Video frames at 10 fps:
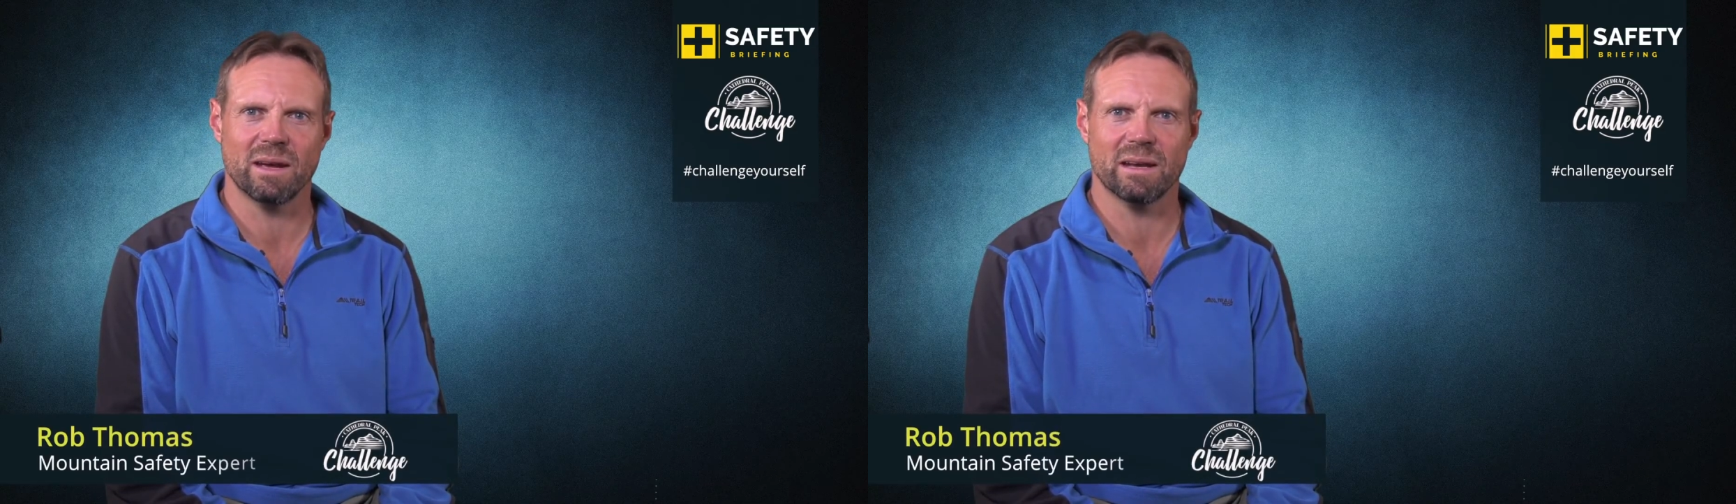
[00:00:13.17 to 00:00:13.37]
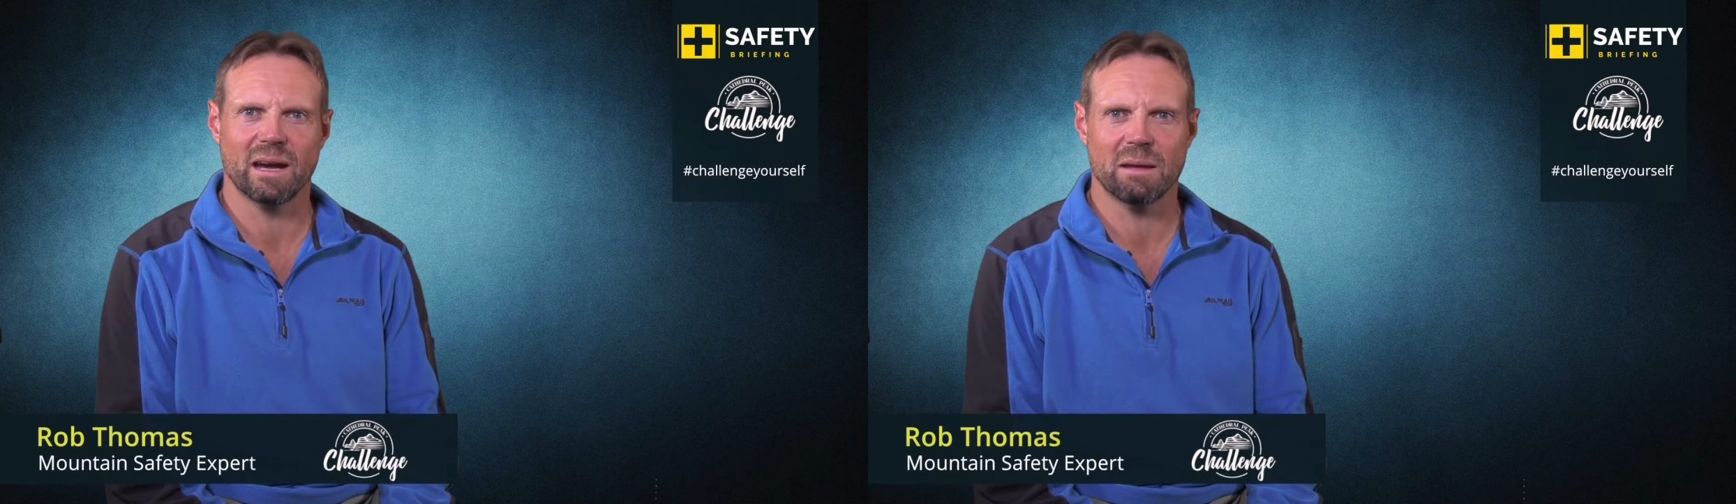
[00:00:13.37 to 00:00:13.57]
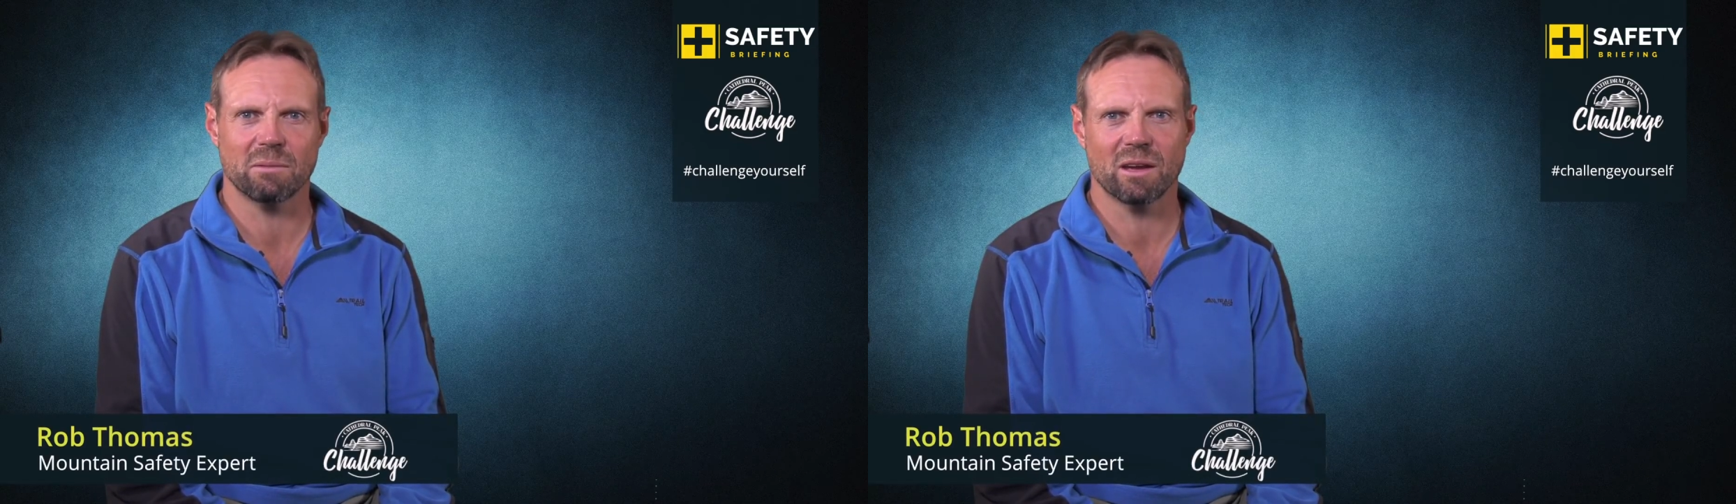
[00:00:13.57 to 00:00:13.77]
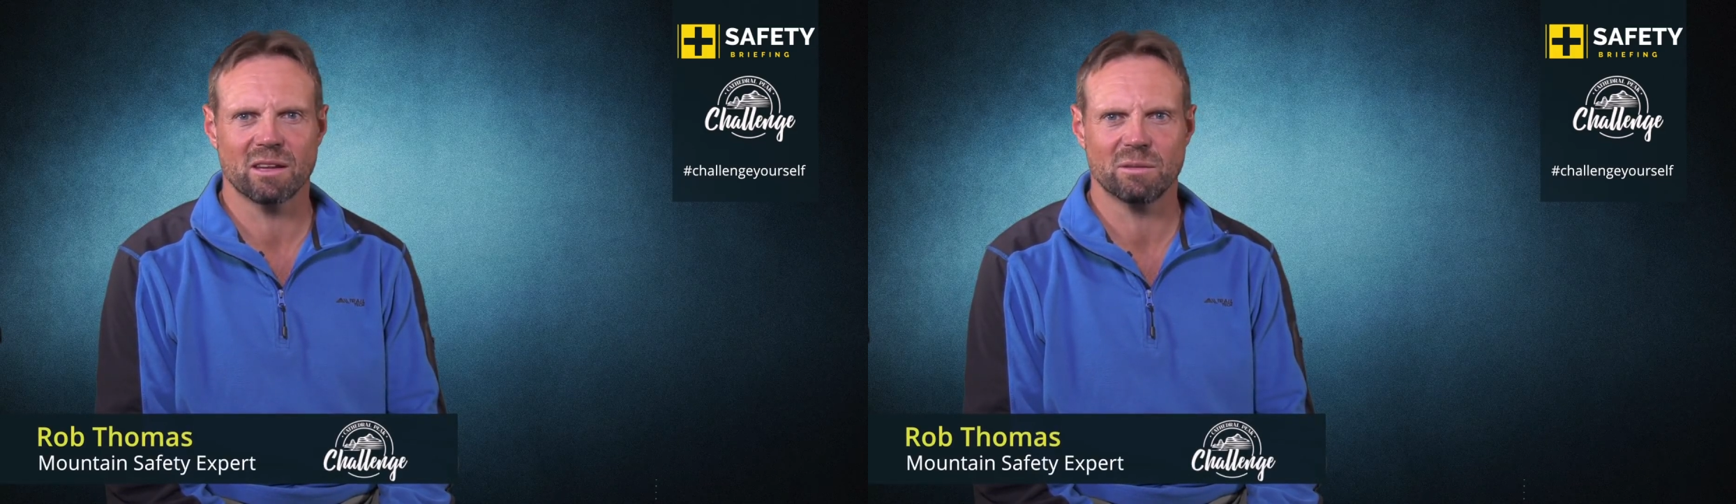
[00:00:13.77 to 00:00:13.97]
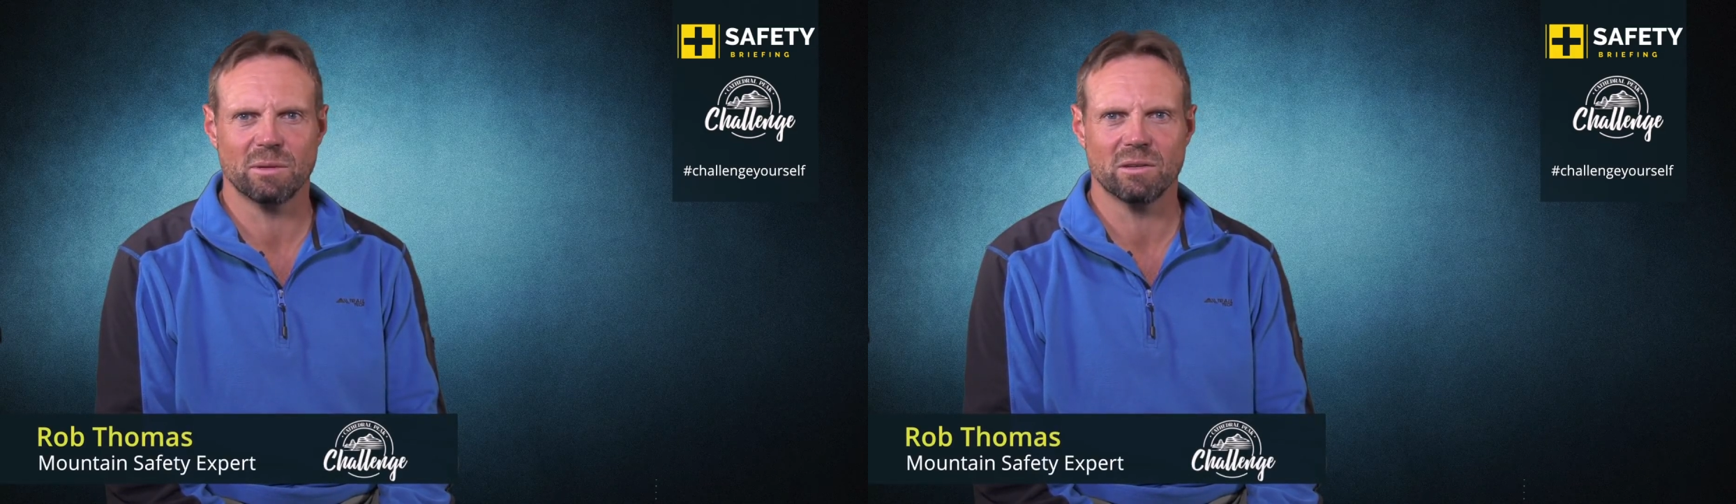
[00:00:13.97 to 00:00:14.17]
and I am
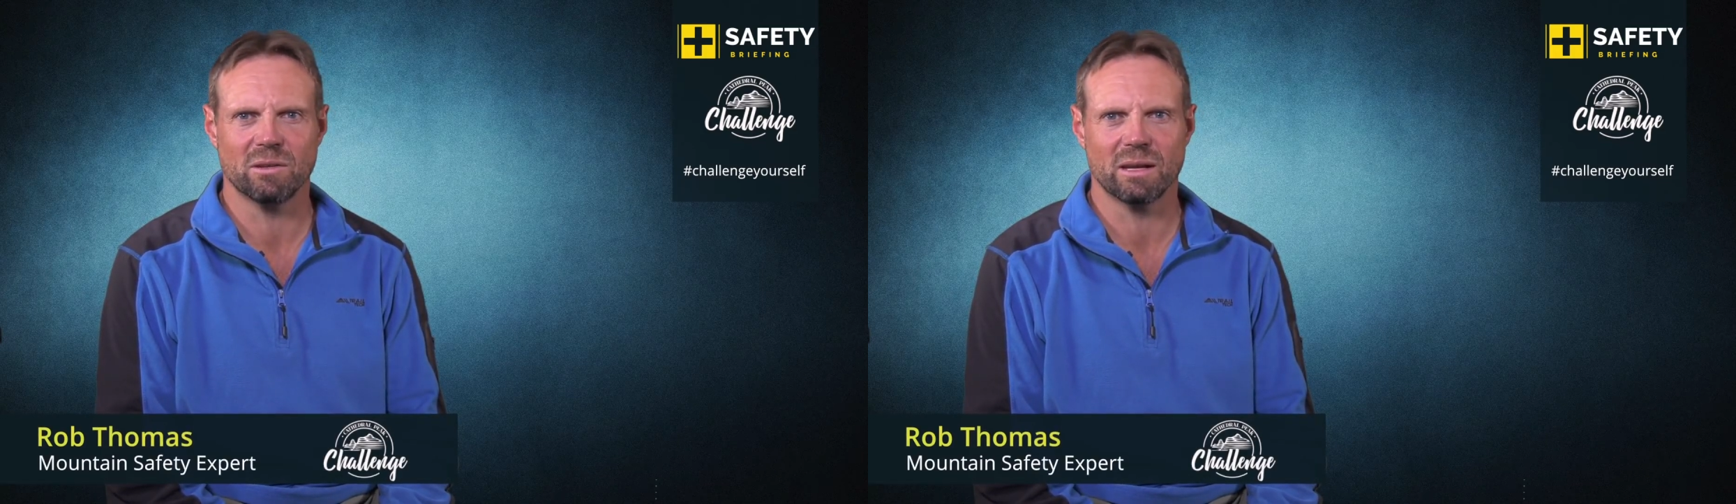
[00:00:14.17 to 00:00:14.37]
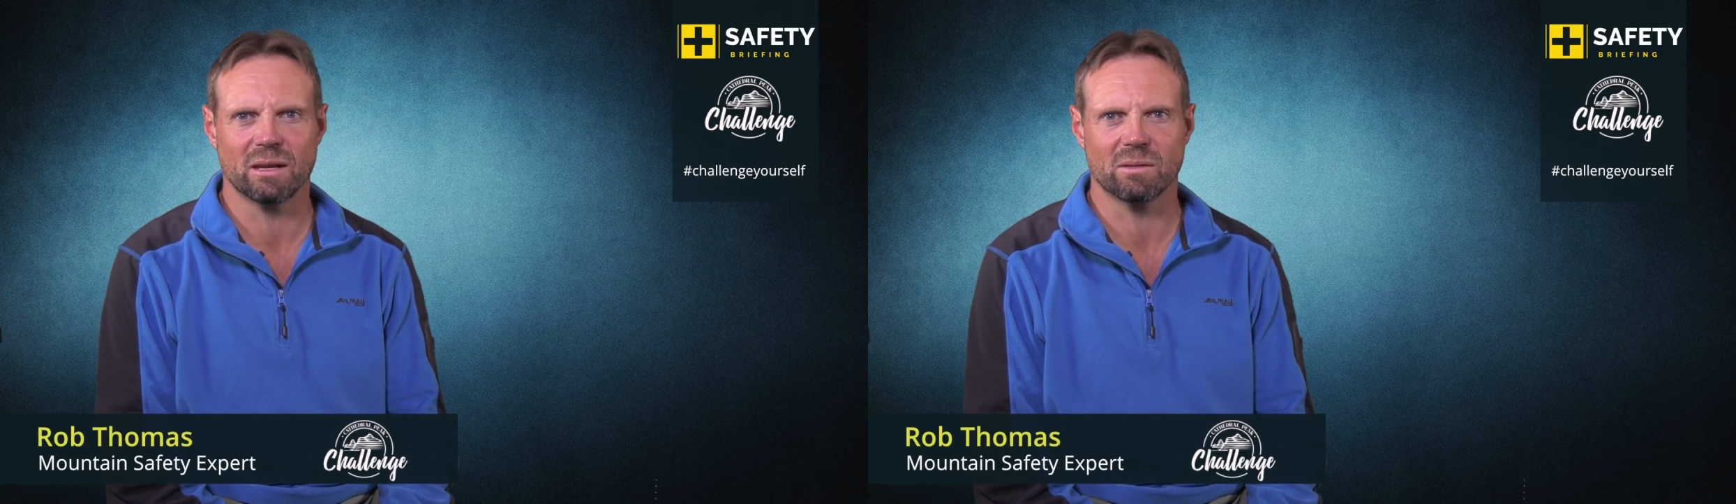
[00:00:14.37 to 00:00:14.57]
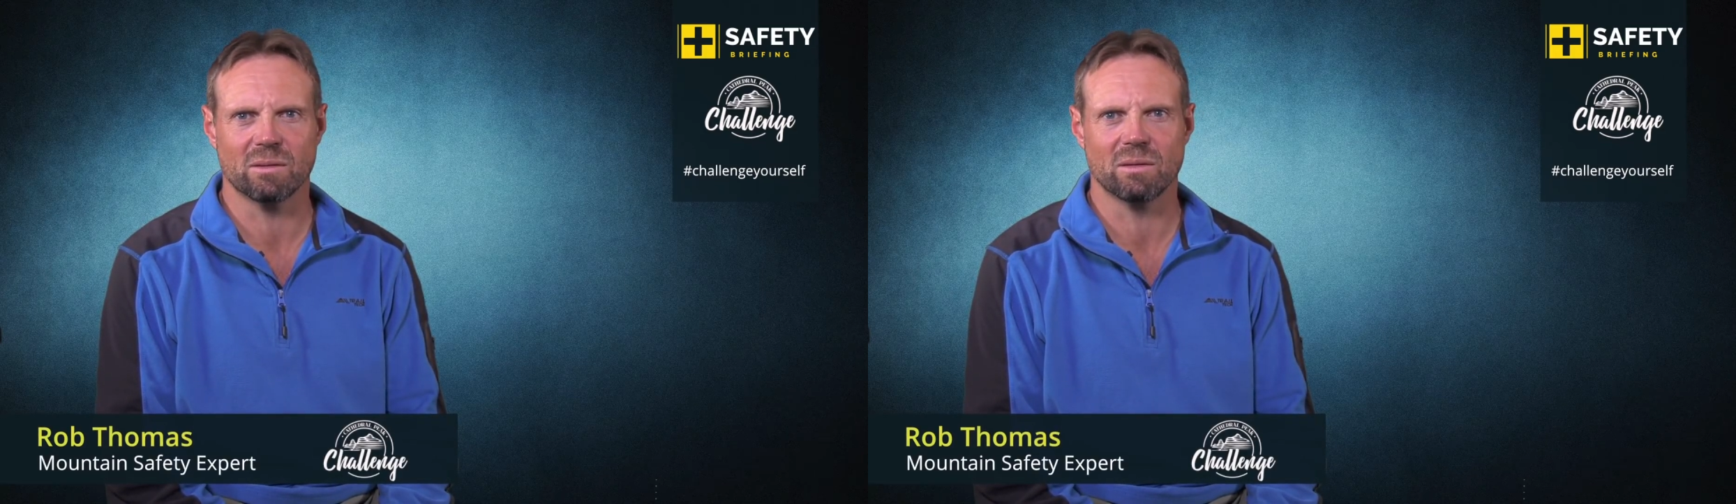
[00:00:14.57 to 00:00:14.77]
going to be doing